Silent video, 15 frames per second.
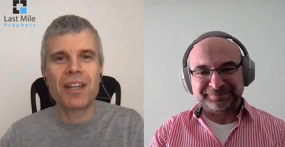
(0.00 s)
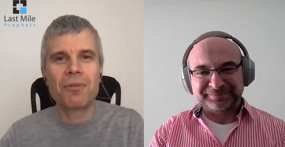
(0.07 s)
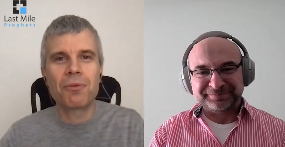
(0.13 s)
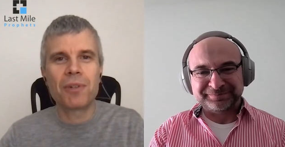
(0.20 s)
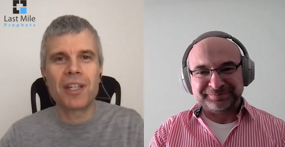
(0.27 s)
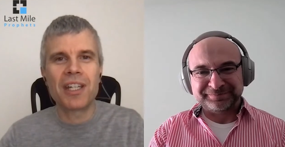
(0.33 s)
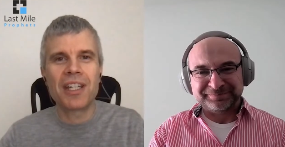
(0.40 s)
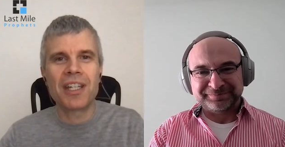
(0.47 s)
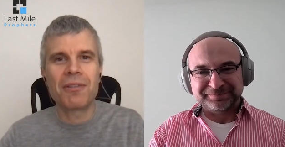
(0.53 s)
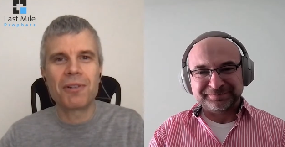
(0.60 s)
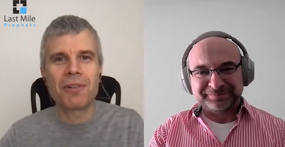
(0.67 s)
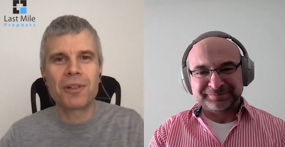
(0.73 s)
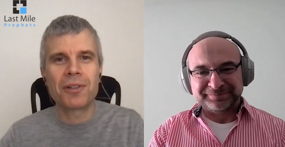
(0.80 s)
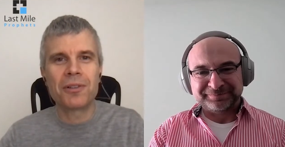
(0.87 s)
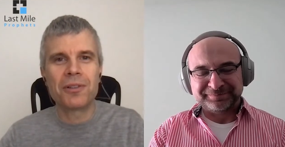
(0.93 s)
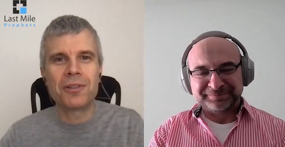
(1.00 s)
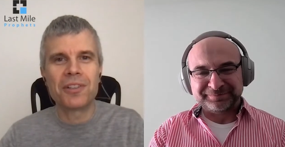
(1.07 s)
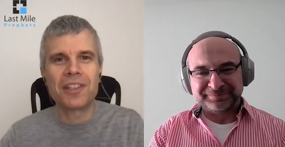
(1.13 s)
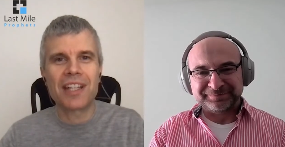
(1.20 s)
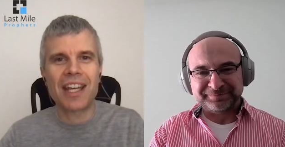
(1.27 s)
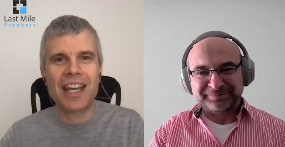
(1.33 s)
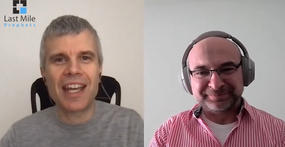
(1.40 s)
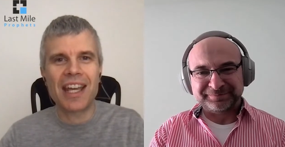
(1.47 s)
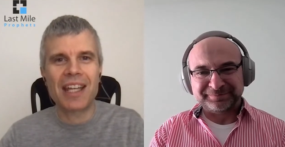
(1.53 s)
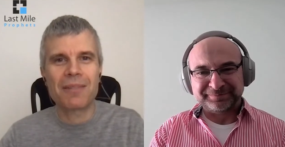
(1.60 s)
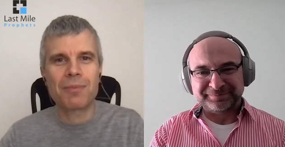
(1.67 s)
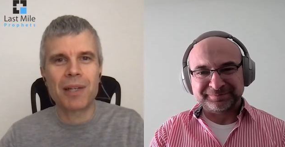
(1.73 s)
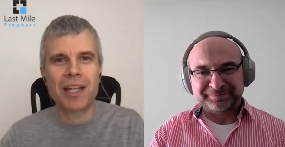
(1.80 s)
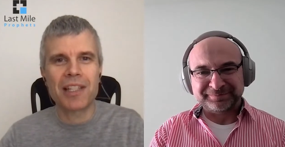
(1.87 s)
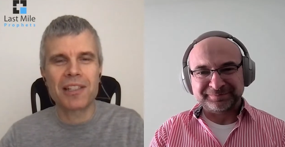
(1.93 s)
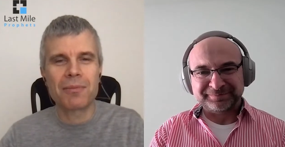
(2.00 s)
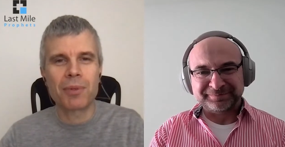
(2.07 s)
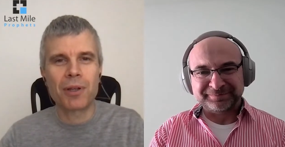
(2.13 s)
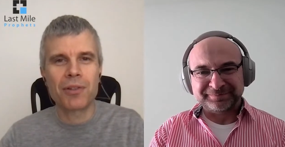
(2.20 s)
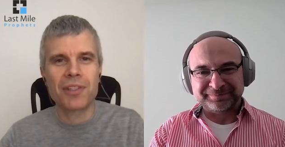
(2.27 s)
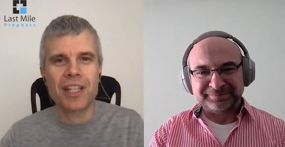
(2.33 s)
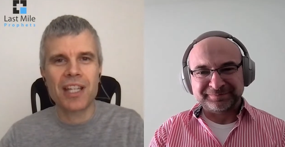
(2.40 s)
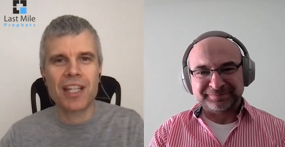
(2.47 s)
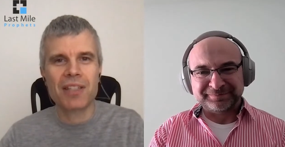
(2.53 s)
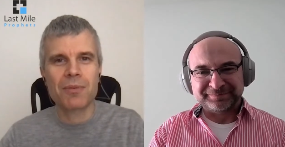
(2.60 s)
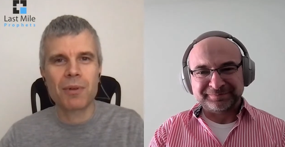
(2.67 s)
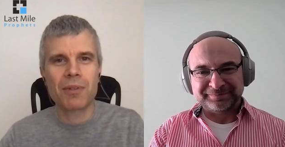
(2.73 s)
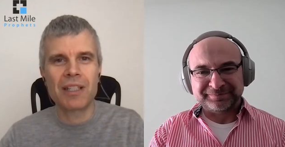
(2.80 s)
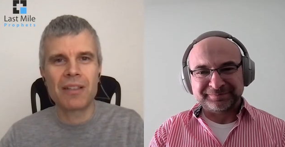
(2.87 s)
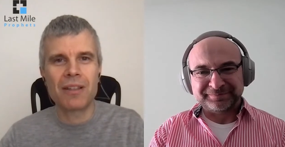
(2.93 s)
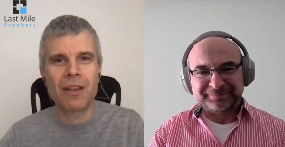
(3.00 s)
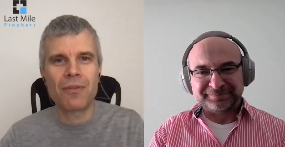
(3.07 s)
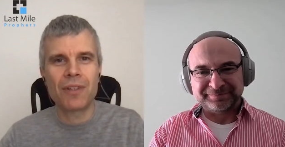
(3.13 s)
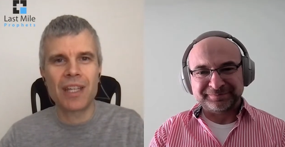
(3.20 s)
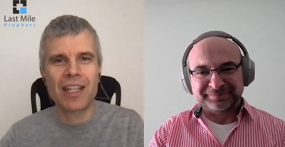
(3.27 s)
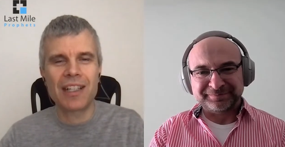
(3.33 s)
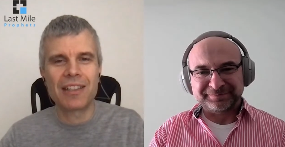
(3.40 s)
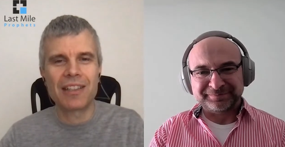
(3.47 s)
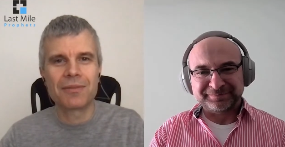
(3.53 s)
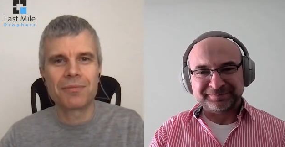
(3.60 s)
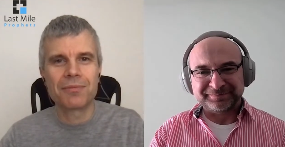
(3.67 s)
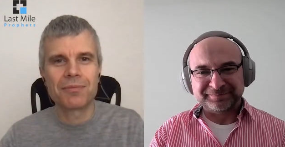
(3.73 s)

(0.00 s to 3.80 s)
Speaker 1: that we recorded at Parcel and Post Expo in Vienna.